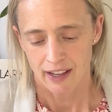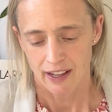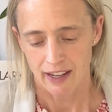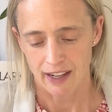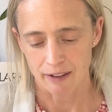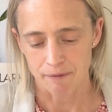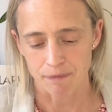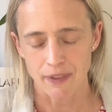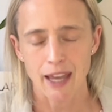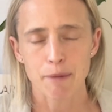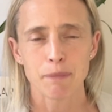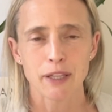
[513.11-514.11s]

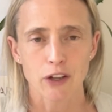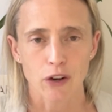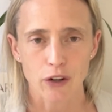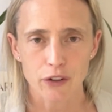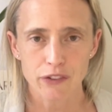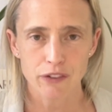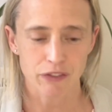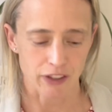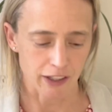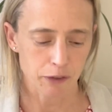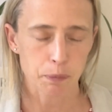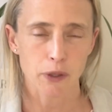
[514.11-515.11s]
And because of
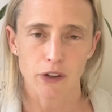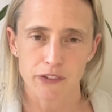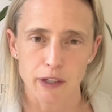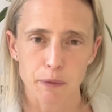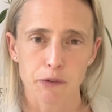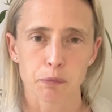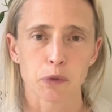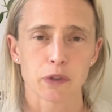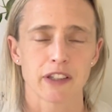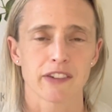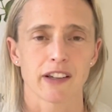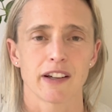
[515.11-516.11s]
this, because they were small
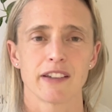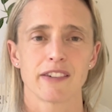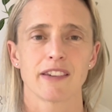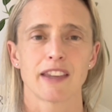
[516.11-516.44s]
in size,